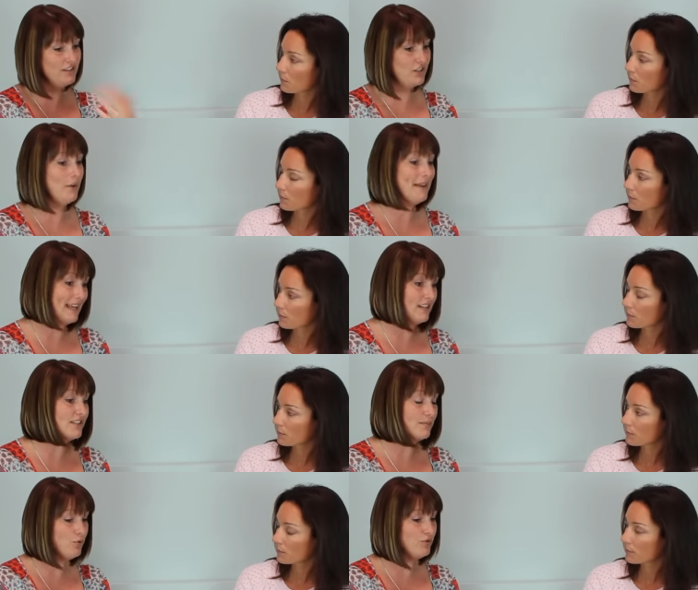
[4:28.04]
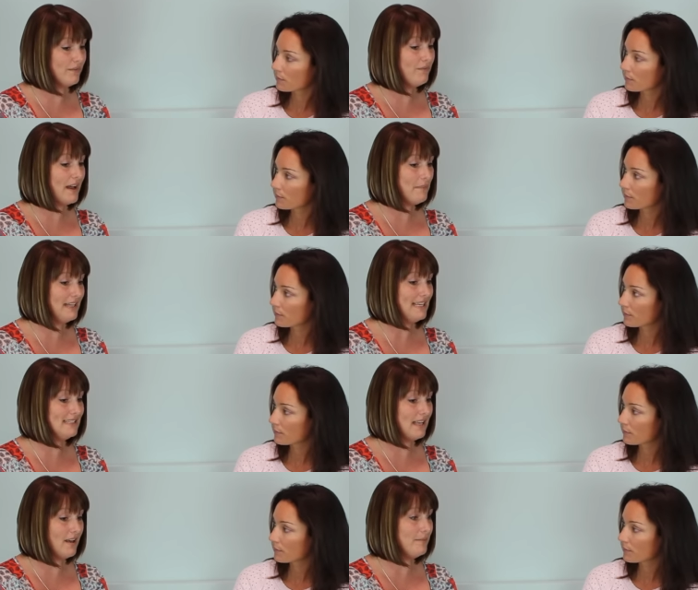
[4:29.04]
Speaker 1: is going in and supporting
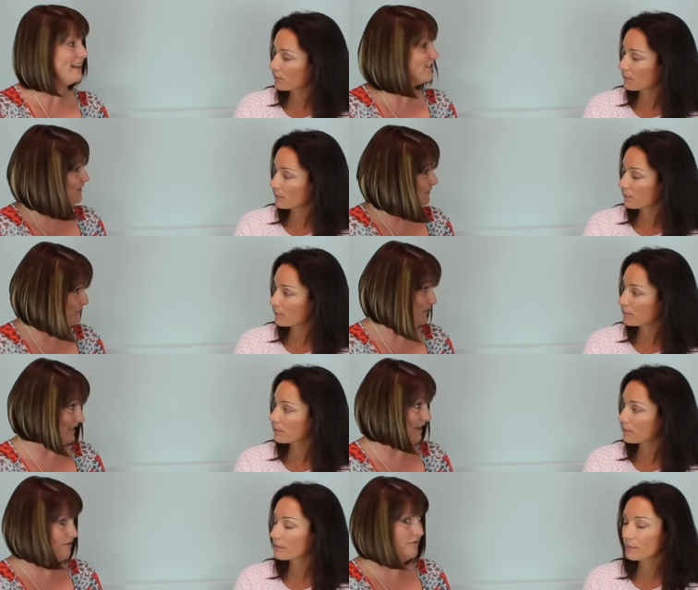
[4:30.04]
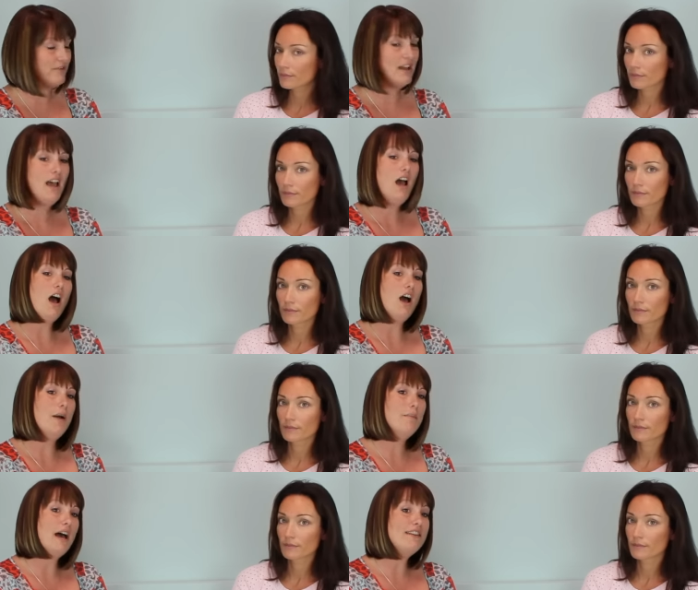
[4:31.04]
families, um, as I did with yourself. Mm.
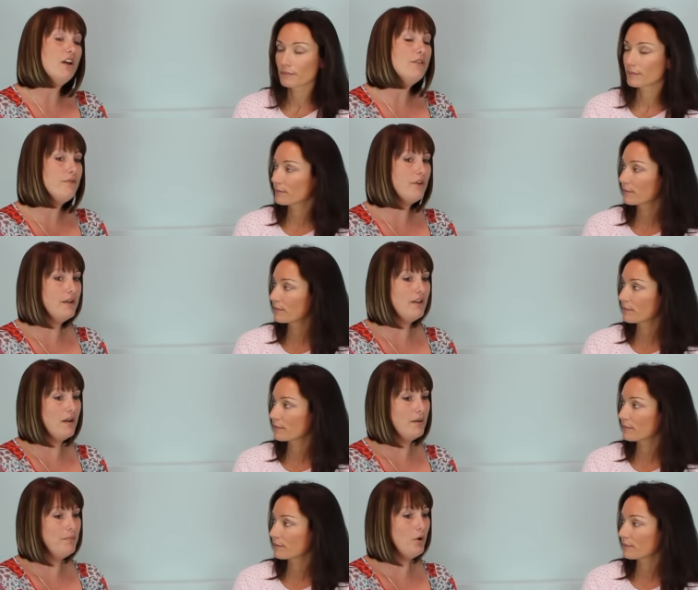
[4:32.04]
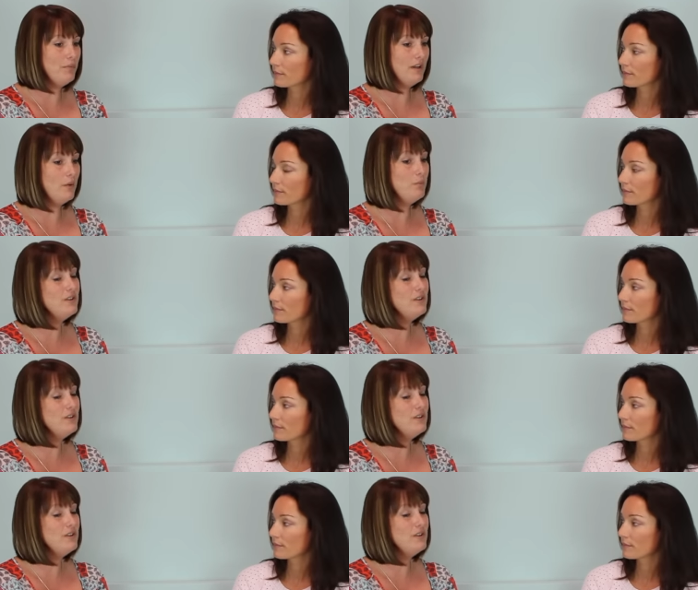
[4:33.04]
Um, another very uh, popular, and